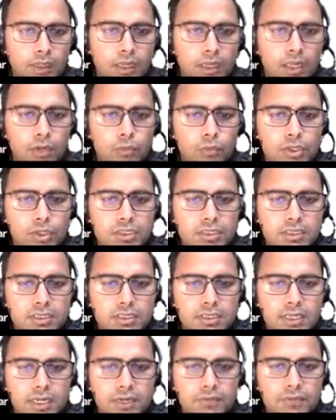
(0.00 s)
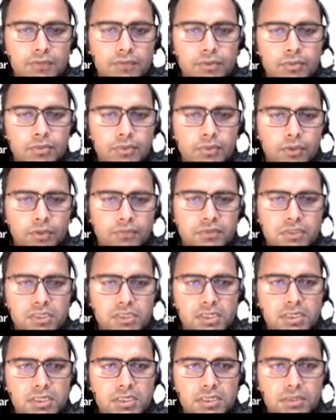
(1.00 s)
And what is the side view?
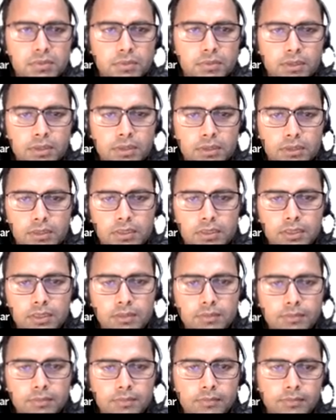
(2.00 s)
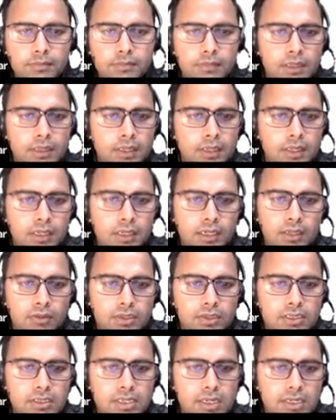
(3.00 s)
Obviously this one, D. Now
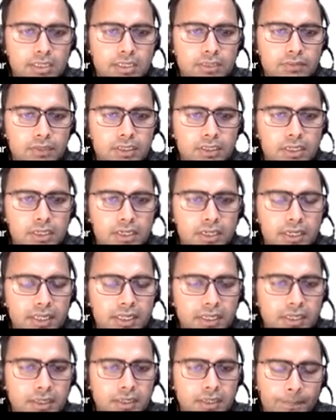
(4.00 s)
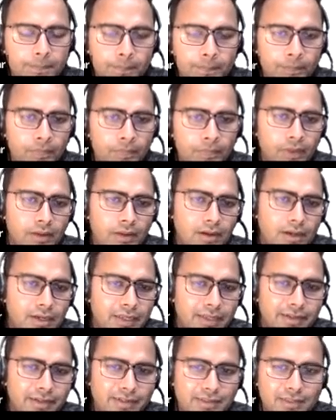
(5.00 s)
this last one, container
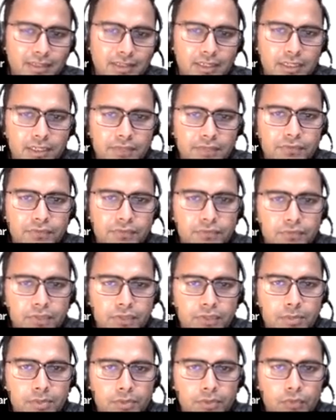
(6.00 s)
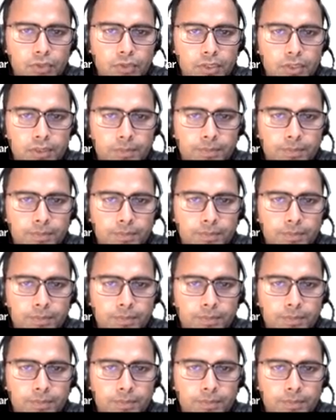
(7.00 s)
side view will be what?